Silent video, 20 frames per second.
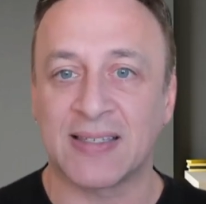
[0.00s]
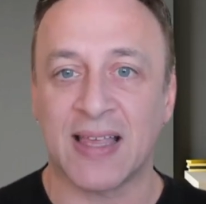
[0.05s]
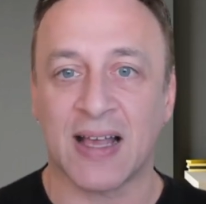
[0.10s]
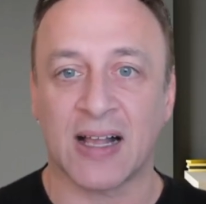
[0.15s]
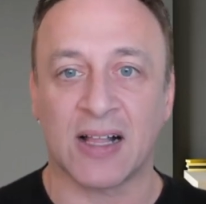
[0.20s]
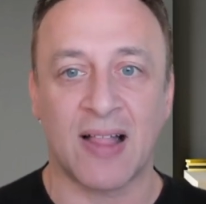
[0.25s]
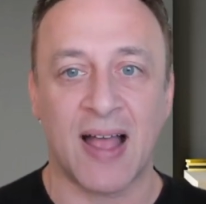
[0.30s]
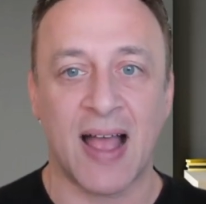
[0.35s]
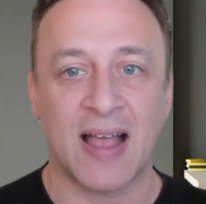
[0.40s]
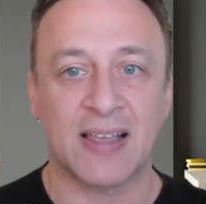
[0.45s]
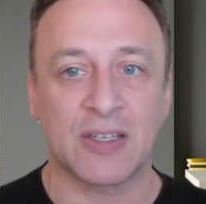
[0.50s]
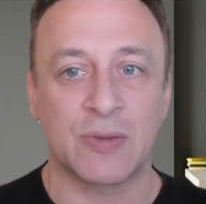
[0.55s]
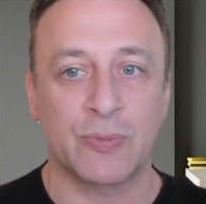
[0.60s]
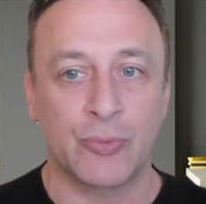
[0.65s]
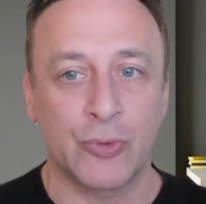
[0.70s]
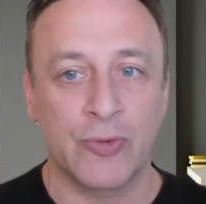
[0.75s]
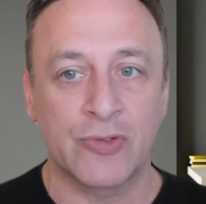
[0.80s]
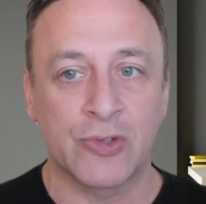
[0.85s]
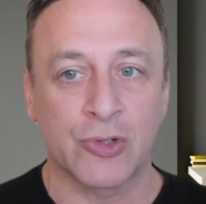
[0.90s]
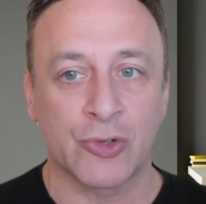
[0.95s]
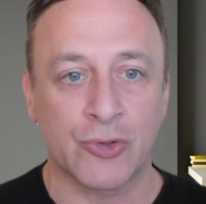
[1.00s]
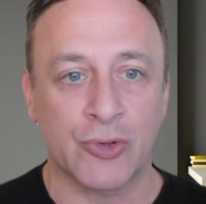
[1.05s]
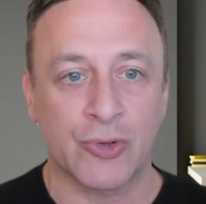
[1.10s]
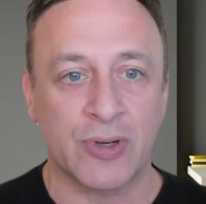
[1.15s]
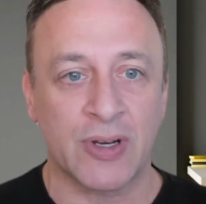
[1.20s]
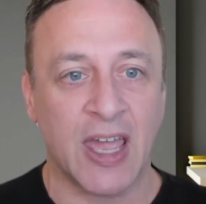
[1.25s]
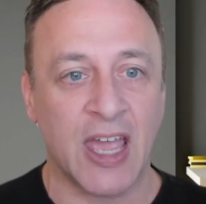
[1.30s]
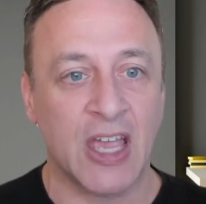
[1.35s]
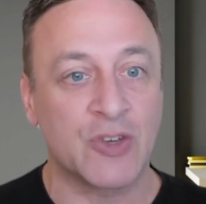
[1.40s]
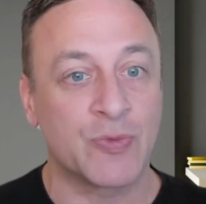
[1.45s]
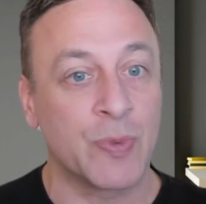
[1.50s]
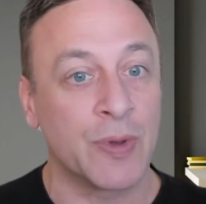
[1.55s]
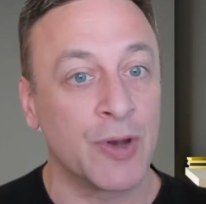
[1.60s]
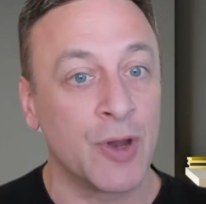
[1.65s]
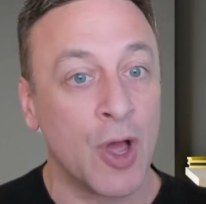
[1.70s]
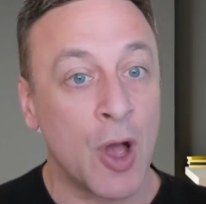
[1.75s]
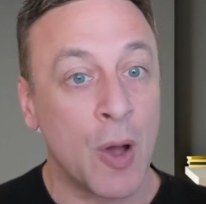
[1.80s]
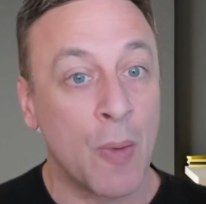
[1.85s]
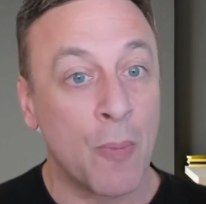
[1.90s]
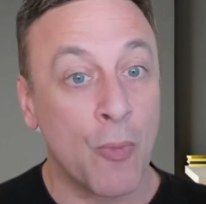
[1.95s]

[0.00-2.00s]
that class improves learner engagement